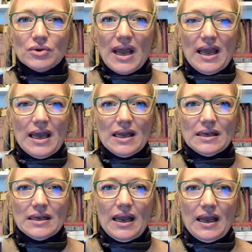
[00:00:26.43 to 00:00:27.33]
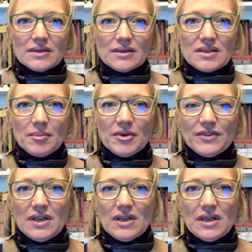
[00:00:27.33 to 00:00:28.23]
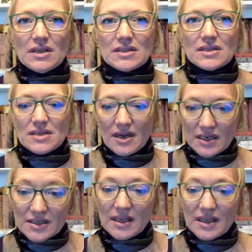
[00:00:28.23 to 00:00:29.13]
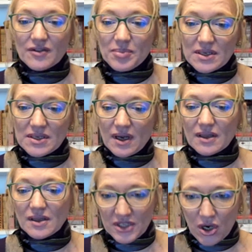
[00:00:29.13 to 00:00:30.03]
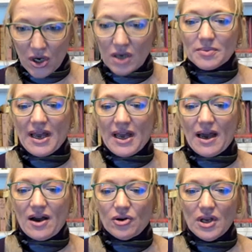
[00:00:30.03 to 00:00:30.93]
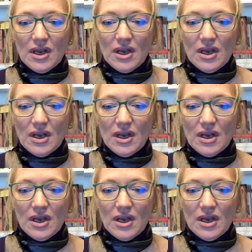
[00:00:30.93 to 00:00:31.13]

and some of the studies that have been done that we talked about,